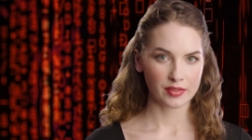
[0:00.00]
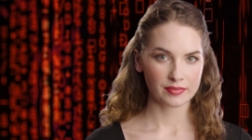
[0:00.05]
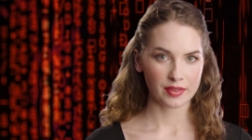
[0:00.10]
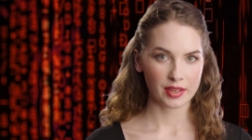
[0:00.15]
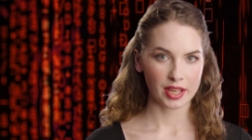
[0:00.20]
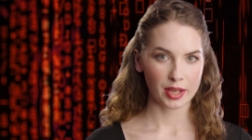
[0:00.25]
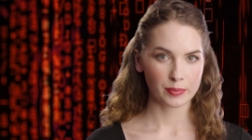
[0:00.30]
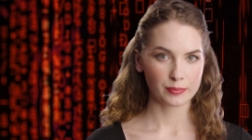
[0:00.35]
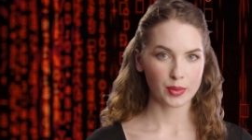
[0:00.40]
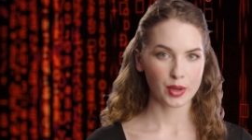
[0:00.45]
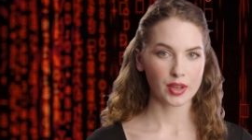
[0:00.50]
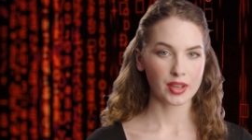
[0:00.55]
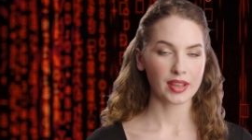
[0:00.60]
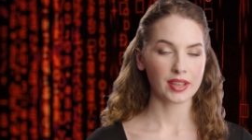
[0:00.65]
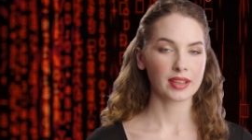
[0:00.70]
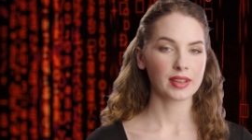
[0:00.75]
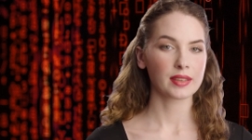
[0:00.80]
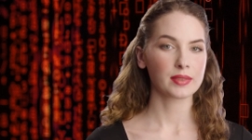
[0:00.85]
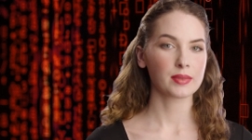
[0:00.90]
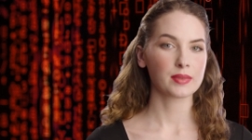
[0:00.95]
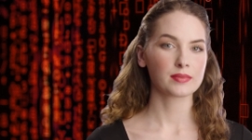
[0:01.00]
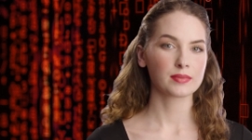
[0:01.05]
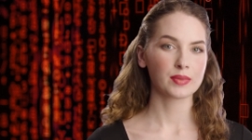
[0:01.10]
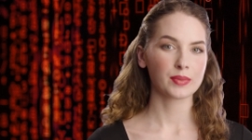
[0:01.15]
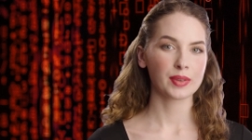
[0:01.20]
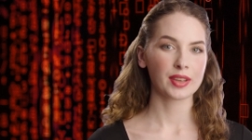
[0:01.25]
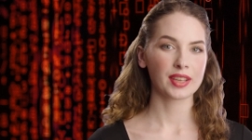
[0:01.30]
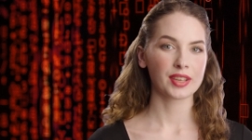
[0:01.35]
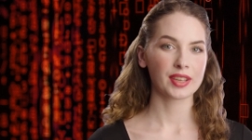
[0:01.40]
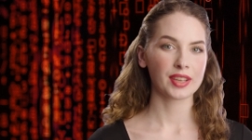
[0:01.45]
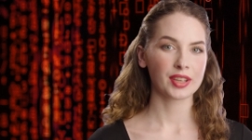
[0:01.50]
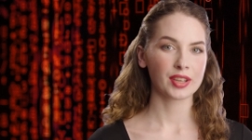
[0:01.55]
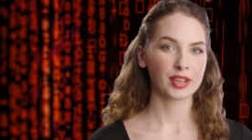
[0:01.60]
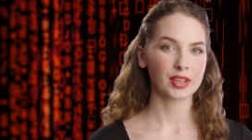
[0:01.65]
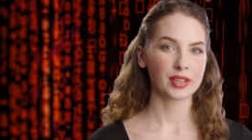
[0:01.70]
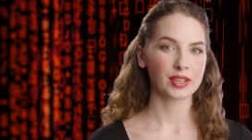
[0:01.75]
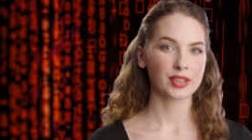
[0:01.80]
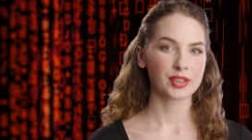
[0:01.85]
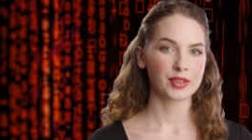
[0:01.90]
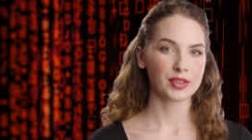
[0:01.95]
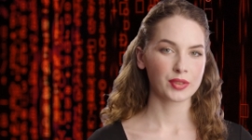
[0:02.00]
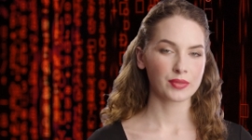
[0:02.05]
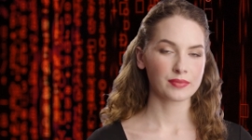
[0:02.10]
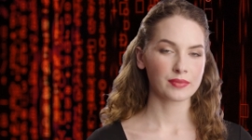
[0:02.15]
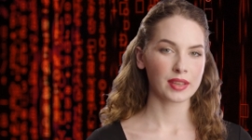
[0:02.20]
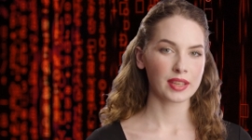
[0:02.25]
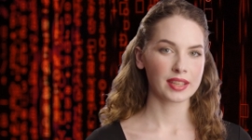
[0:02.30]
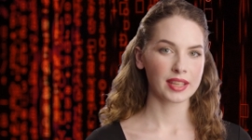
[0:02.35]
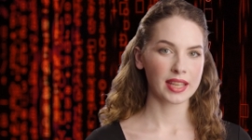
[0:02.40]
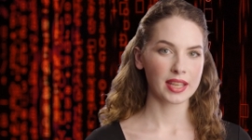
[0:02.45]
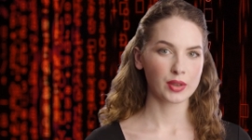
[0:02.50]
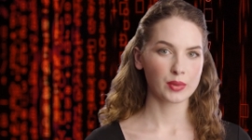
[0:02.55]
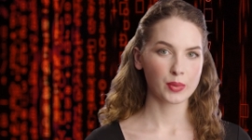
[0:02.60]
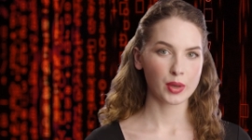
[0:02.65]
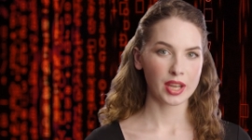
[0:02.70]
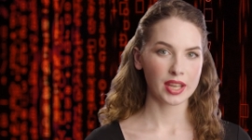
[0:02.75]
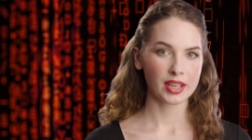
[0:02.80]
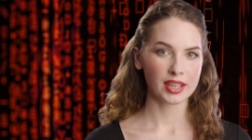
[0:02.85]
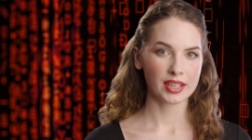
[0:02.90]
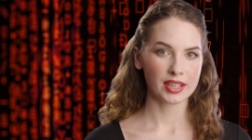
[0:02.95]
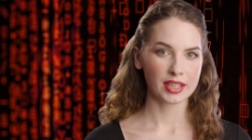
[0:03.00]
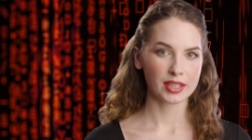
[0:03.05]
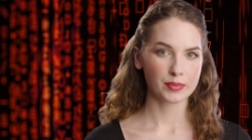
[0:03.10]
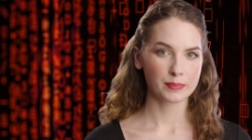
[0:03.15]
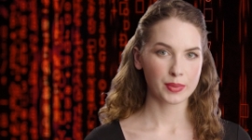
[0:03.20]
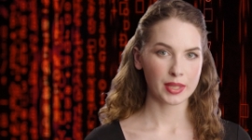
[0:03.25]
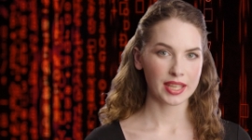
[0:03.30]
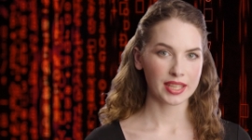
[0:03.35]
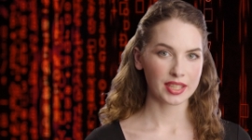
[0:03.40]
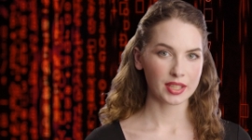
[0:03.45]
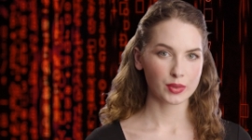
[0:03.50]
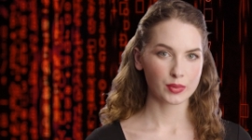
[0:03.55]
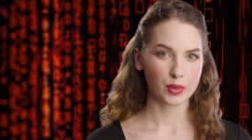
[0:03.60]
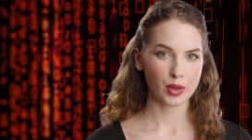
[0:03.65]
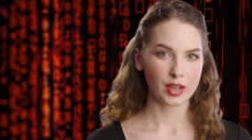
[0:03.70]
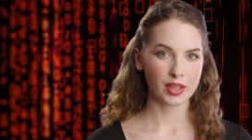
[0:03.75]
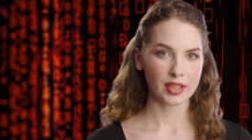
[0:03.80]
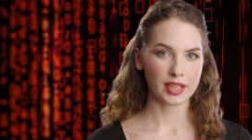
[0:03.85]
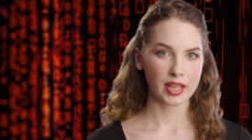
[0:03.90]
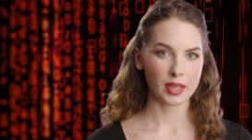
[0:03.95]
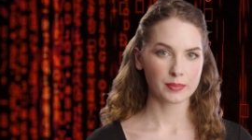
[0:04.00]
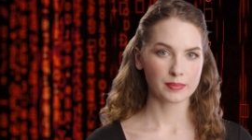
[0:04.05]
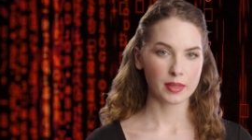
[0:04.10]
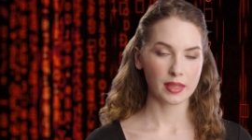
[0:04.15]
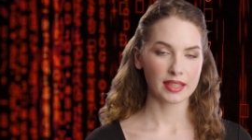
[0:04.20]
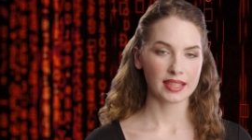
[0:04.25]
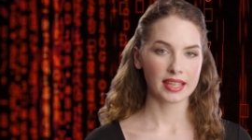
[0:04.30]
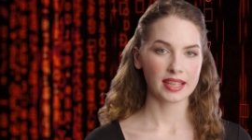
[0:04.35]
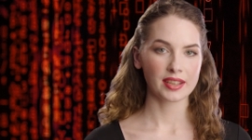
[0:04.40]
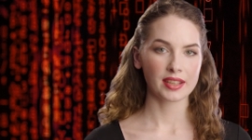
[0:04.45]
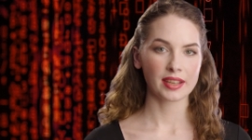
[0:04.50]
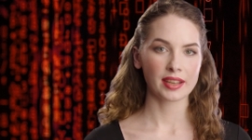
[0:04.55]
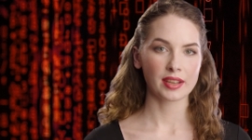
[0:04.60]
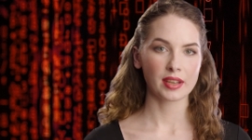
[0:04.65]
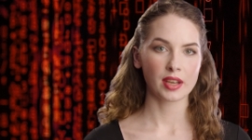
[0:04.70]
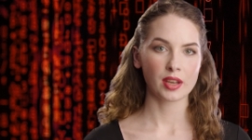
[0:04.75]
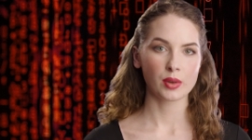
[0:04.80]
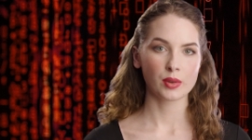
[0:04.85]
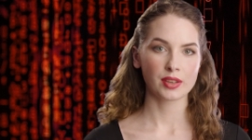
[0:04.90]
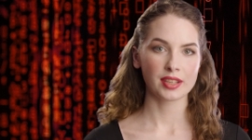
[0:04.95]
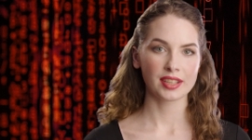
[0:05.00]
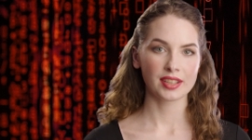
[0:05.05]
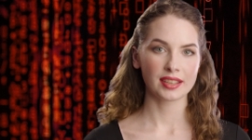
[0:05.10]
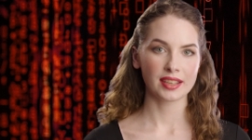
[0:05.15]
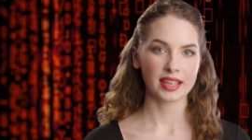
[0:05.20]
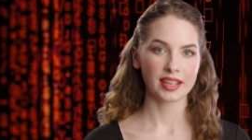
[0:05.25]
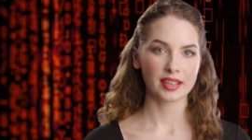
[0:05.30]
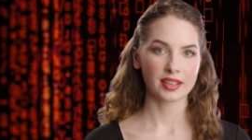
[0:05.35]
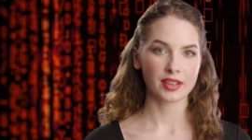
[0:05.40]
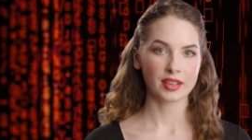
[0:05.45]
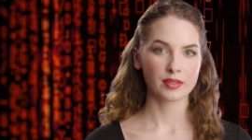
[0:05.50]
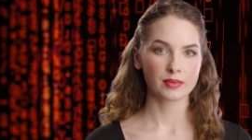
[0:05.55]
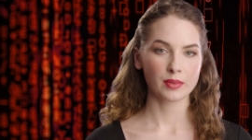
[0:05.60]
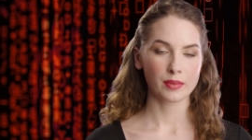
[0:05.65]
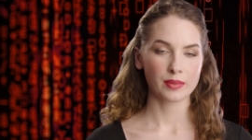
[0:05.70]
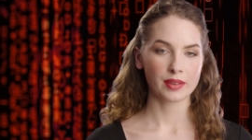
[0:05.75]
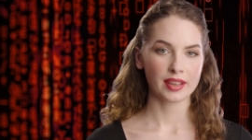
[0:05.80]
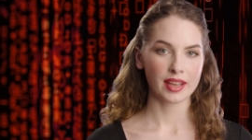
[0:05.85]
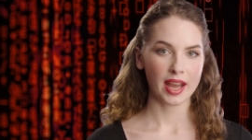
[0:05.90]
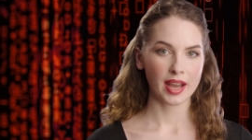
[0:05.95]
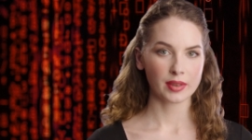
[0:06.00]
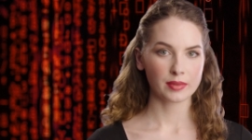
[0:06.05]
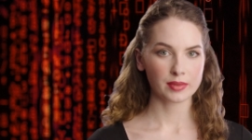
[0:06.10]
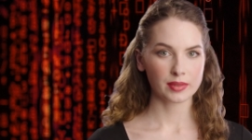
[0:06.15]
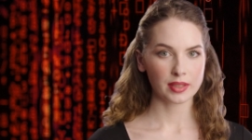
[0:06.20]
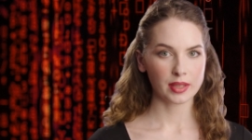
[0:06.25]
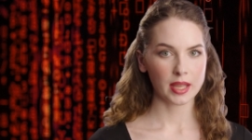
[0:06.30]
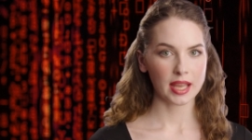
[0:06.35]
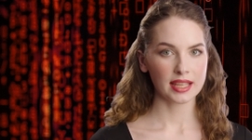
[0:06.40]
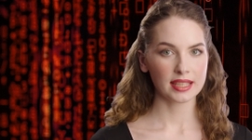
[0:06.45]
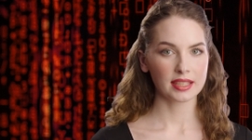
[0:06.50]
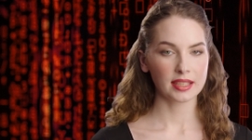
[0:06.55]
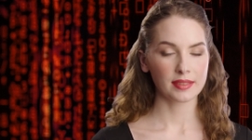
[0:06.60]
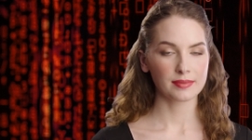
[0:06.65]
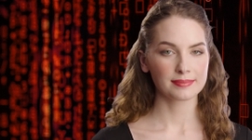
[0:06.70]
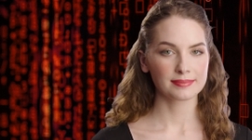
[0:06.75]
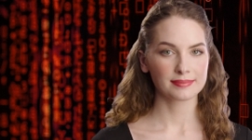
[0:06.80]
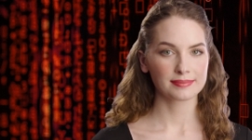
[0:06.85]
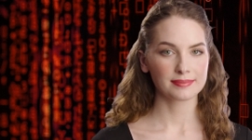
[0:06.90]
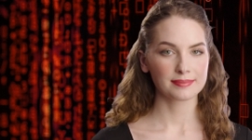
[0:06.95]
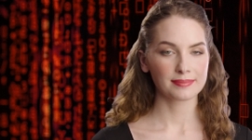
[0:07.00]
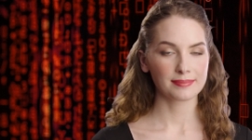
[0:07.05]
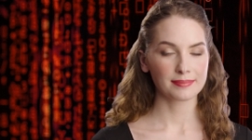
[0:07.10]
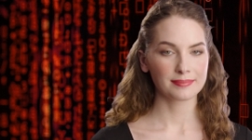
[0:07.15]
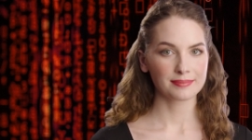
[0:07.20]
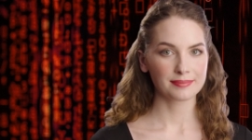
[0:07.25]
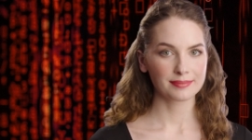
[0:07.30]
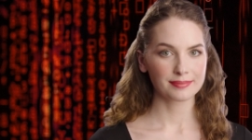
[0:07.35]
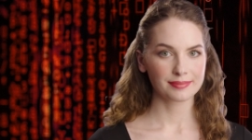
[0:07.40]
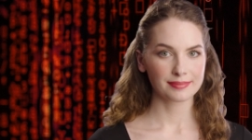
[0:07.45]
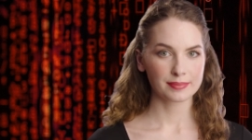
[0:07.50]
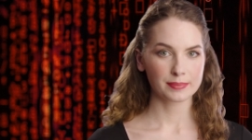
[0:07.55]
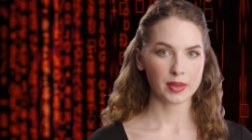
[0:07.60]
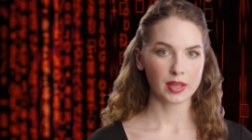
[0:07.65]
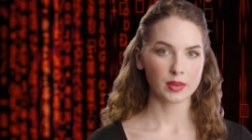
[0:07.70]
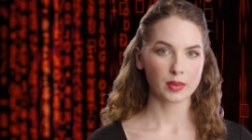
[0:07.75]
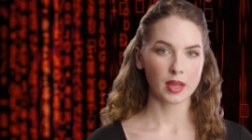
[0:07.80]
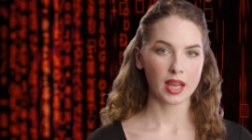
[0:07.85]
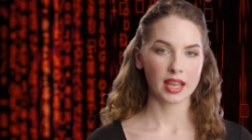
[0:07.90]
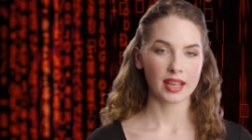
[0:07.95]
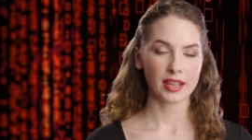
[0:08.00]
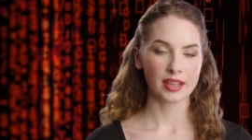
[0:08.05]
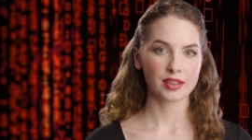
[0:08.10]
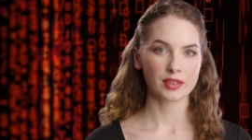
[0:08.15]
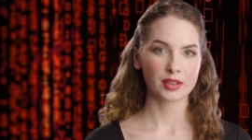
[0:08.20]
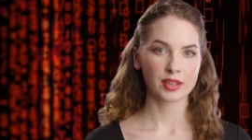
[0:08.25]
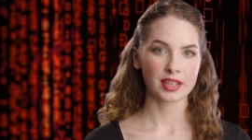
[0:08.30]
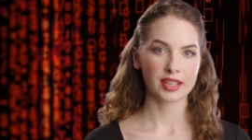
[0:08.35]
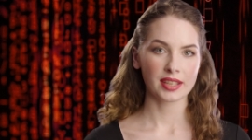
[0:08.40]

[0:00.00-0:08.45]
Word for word: Every employee, from the C E O to the frontline worker, plays a role in protecting the organization from cyber threats. By working